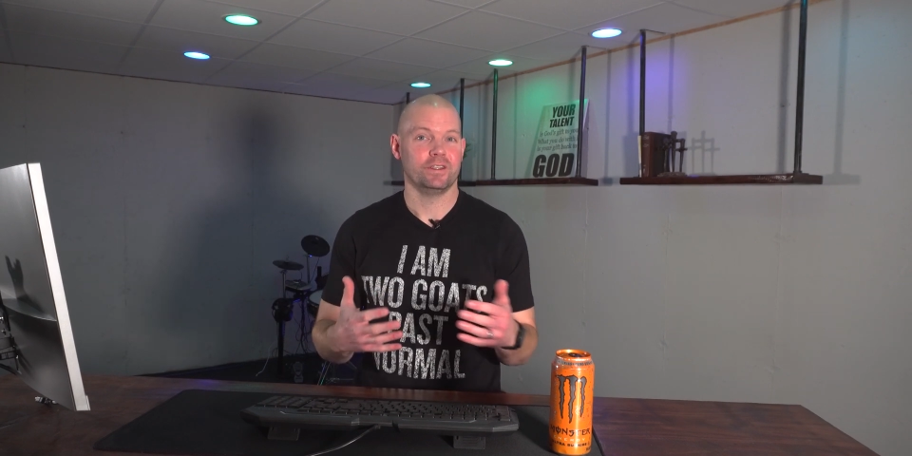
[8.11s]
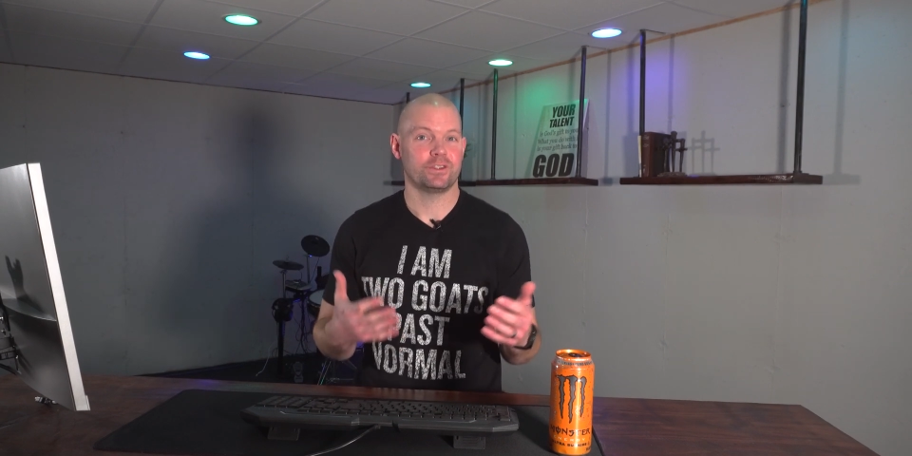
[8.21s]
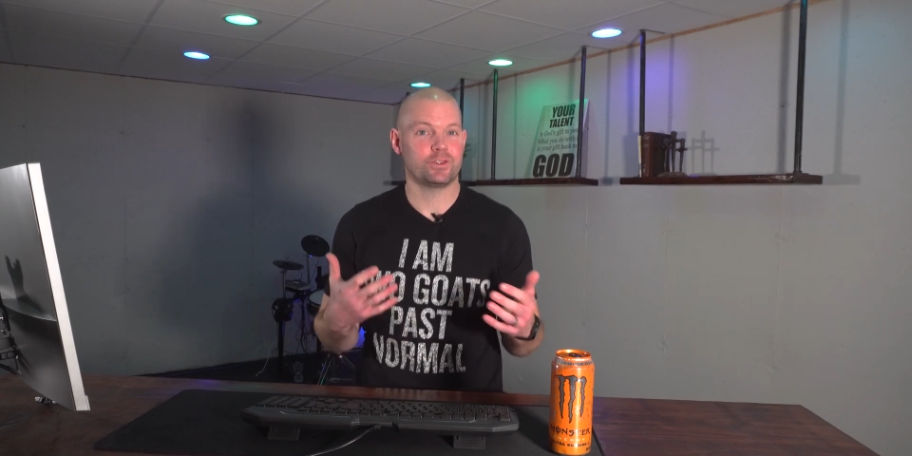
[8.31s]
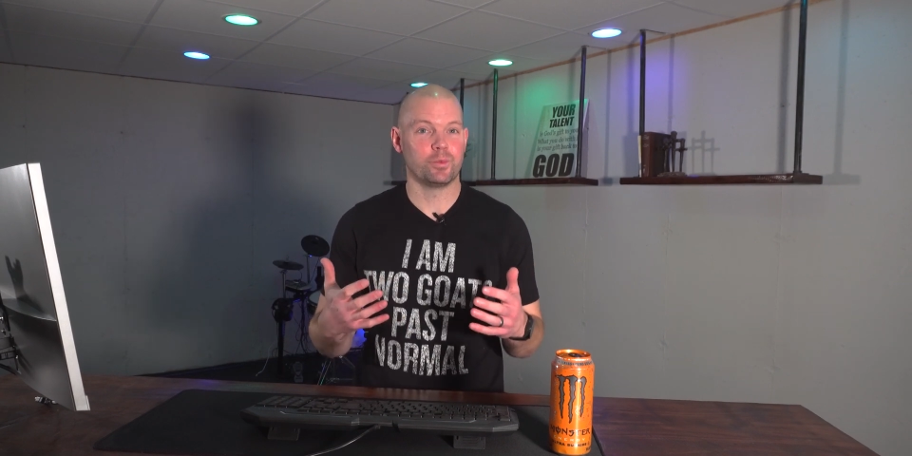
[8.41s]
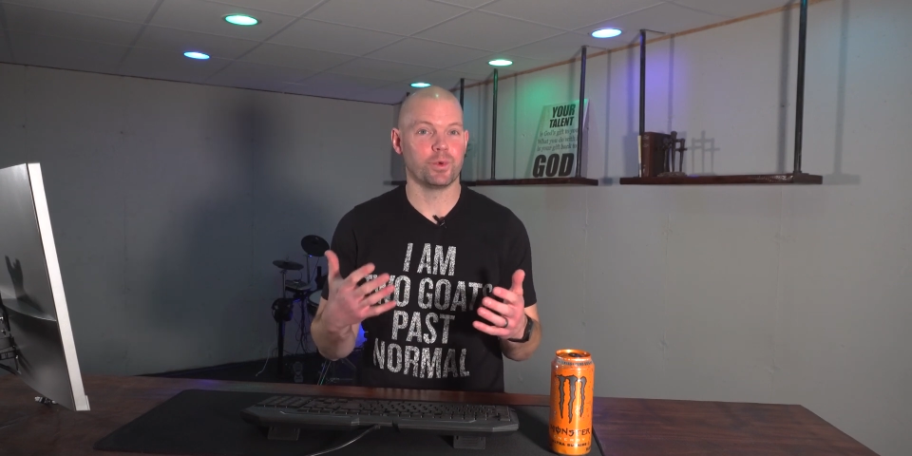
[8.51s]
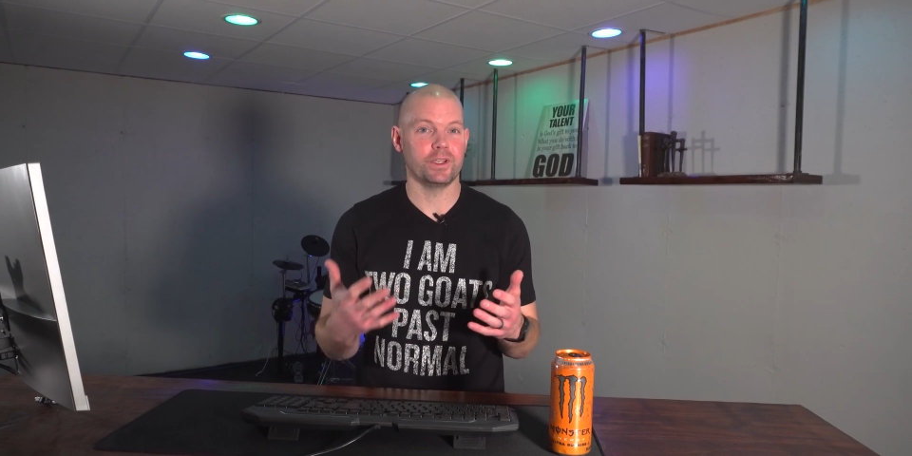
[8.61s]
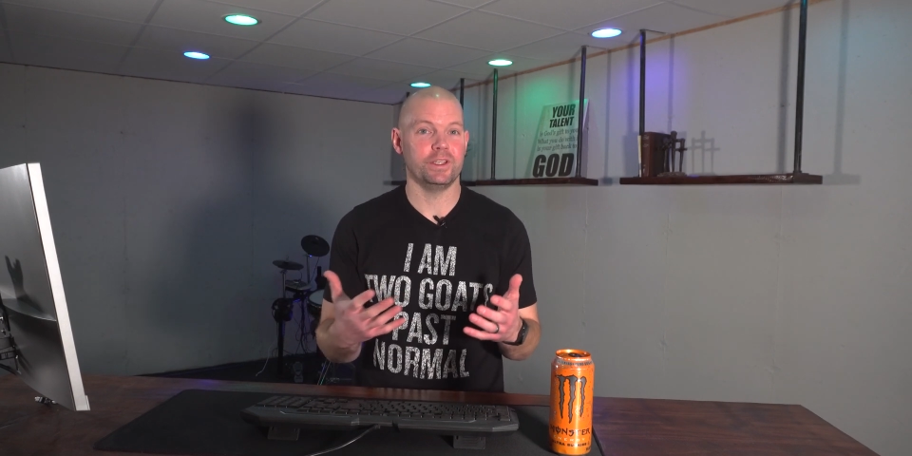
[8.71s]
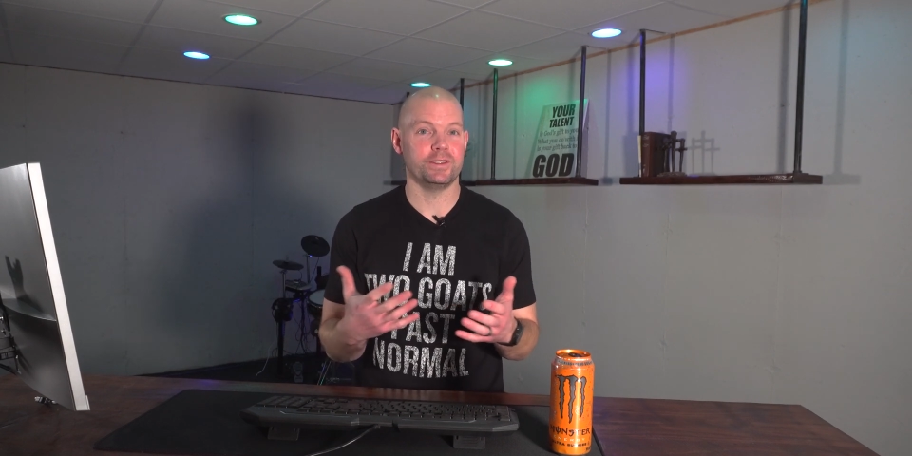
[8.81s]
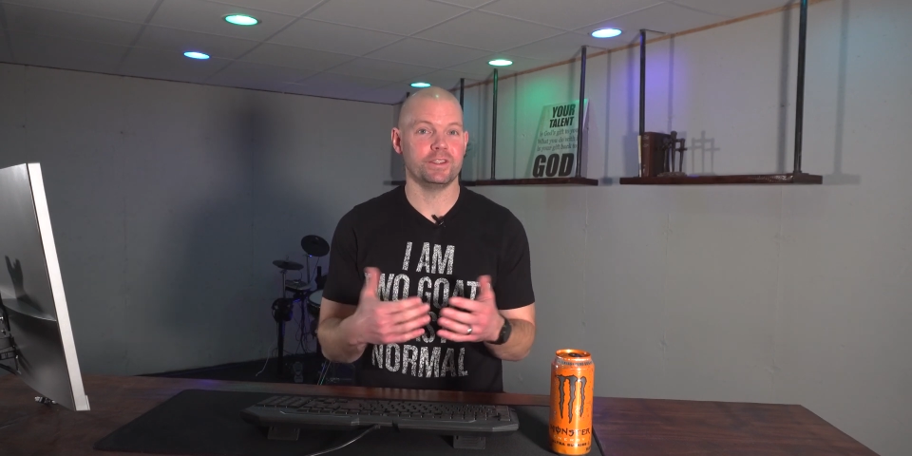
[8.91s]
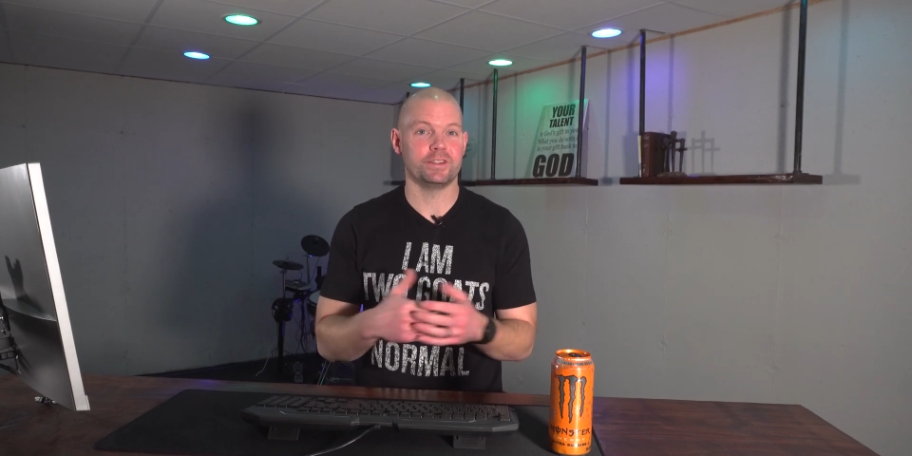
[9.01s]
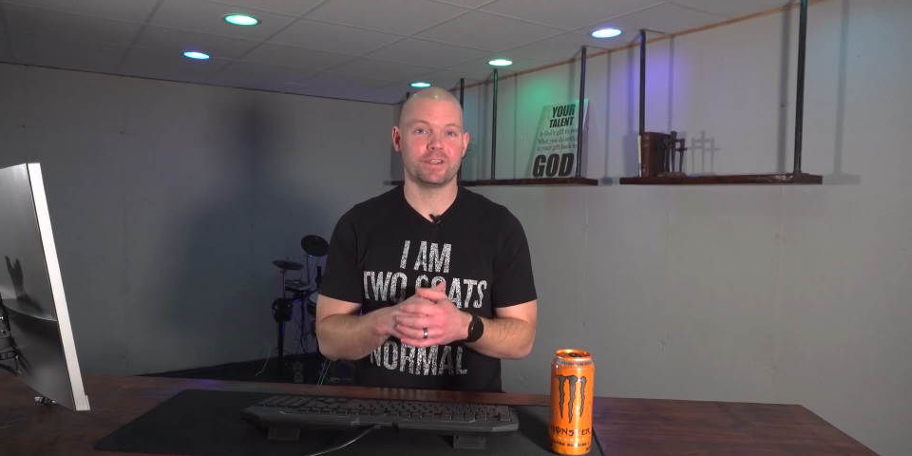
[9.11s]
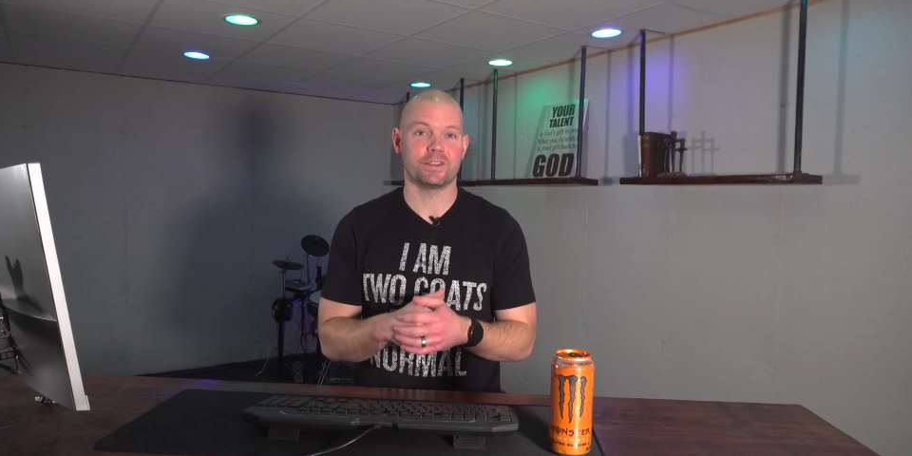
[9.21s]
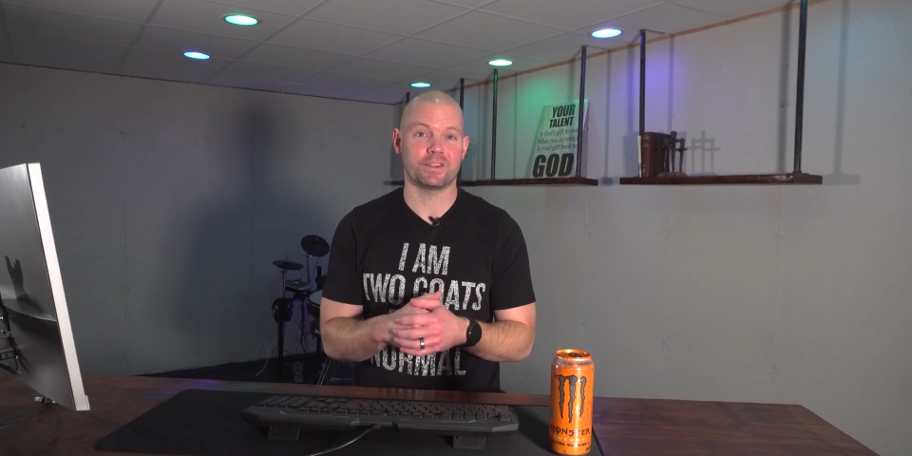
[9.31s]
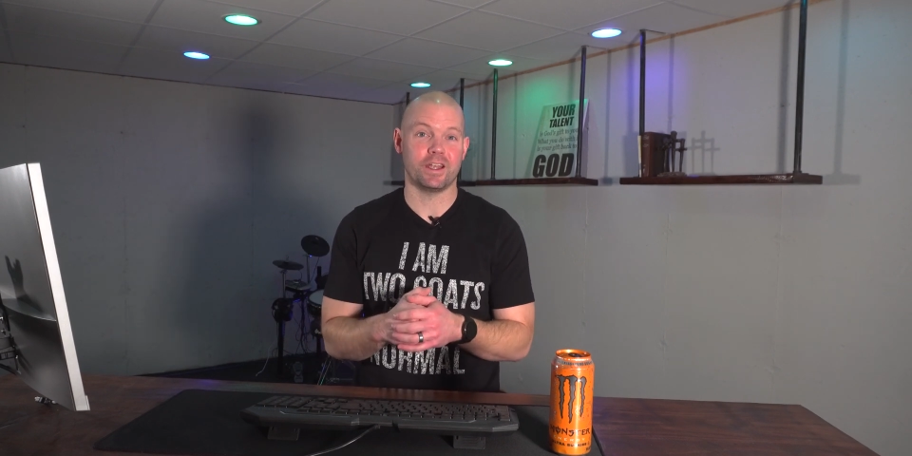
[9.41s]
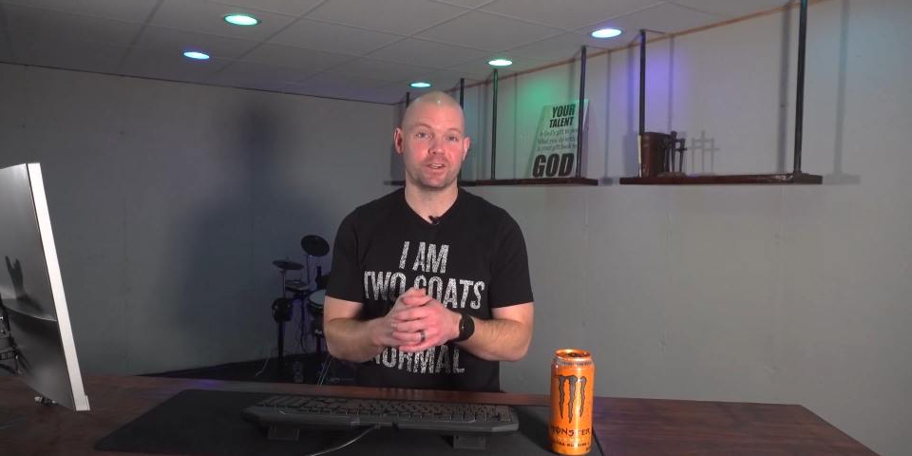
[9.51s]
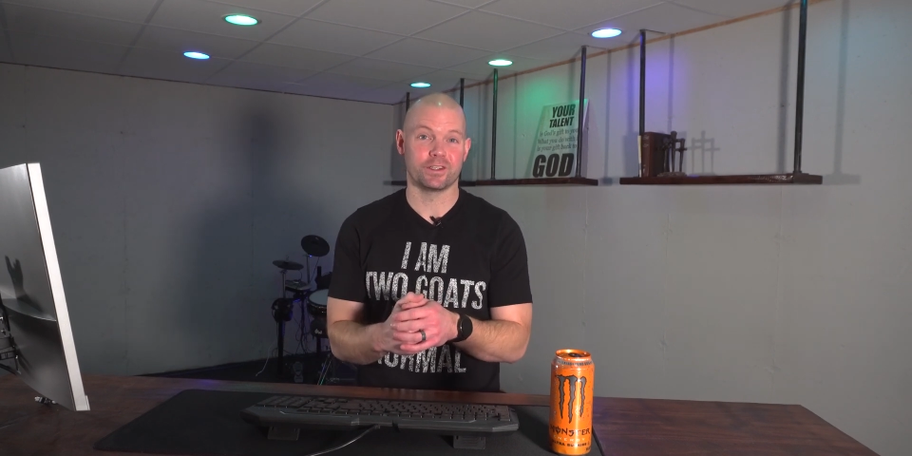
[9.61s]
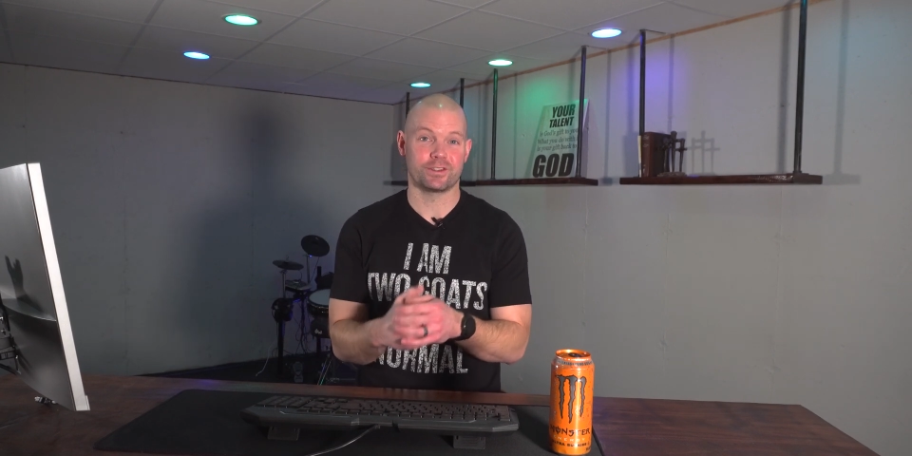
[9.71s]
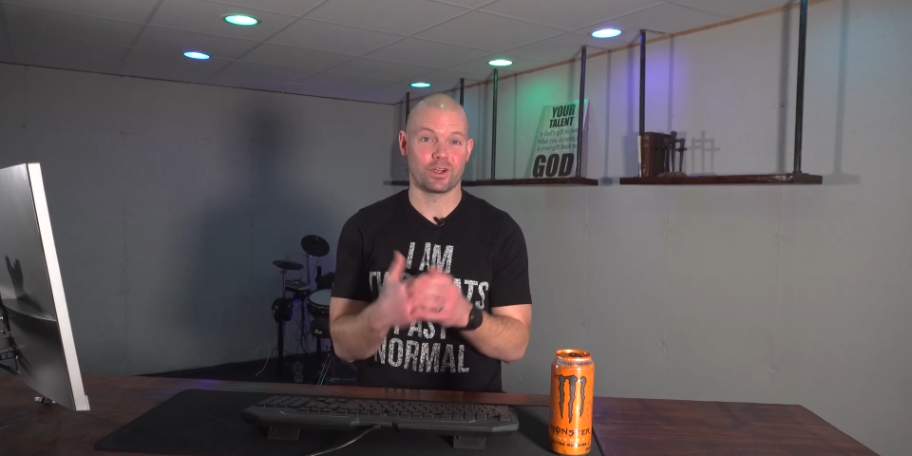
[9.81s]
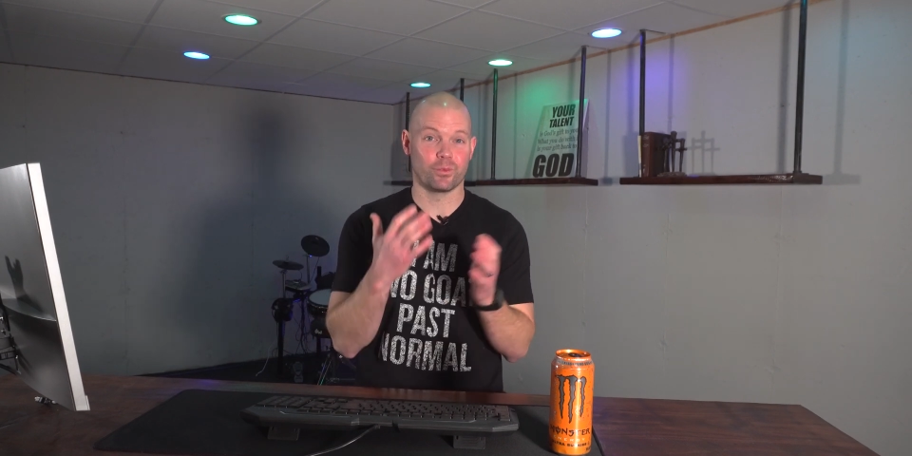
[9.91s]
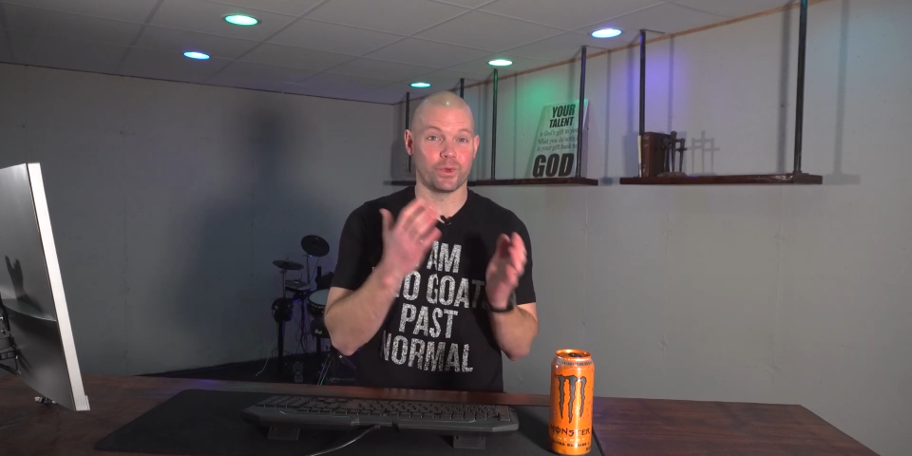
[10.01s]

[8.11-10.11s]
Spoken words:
super easy to decide you're going to start